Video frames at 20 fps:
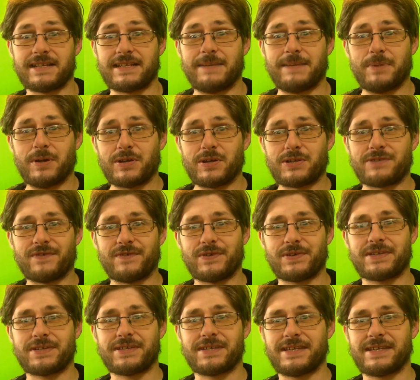
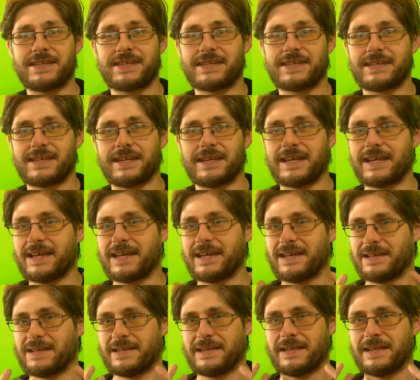EposVox's
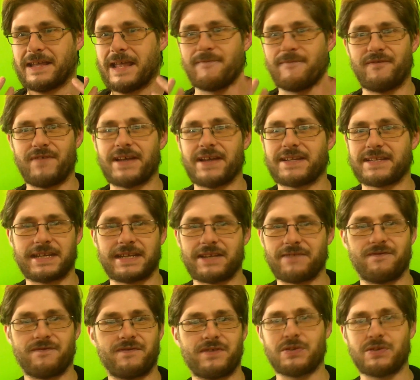emphatic
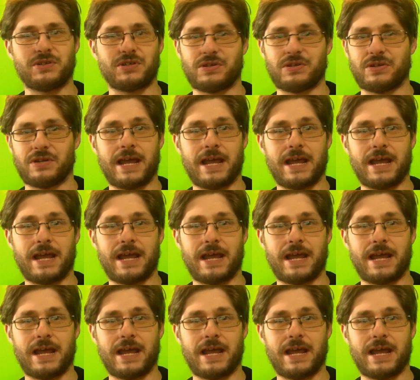confusion.